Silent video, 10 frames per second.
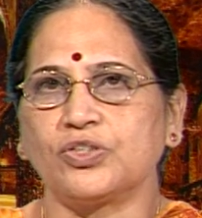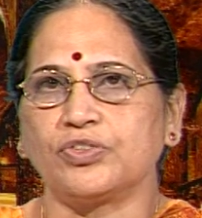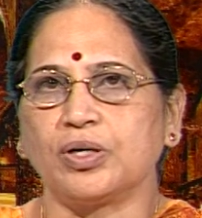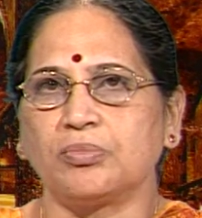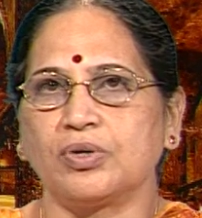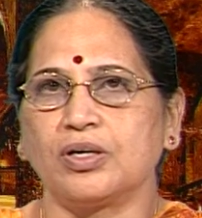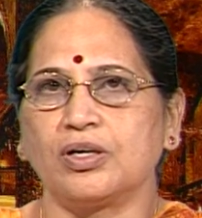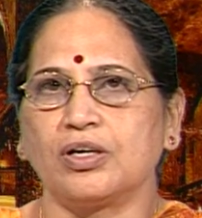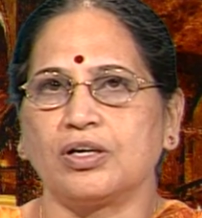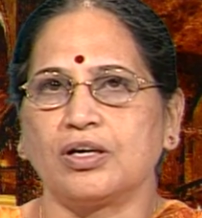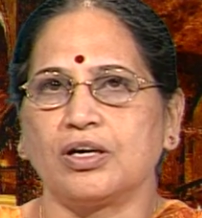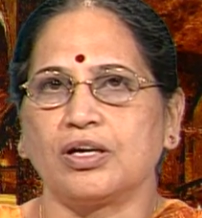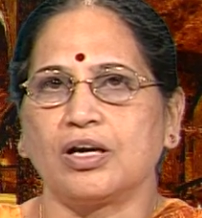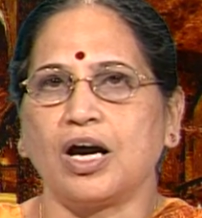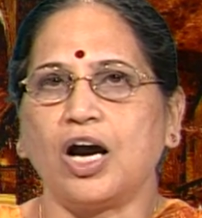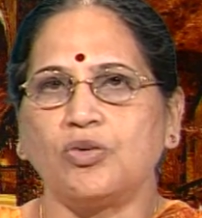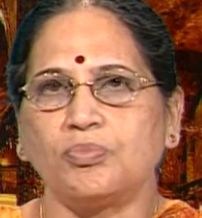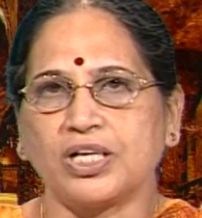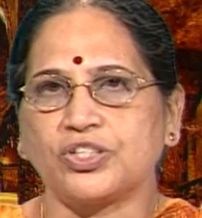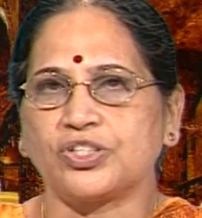them how
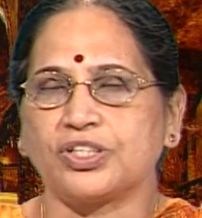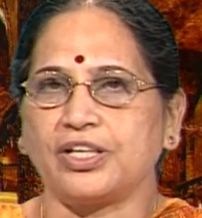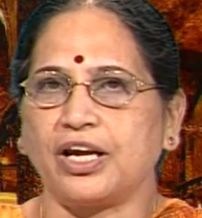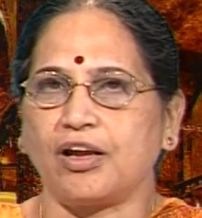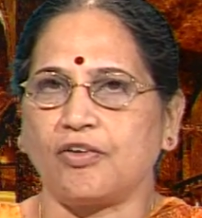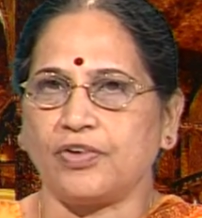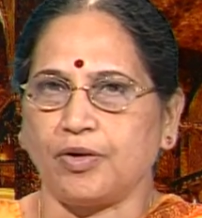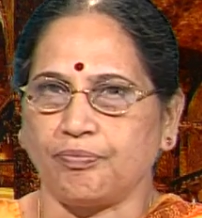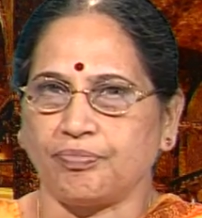much they love him.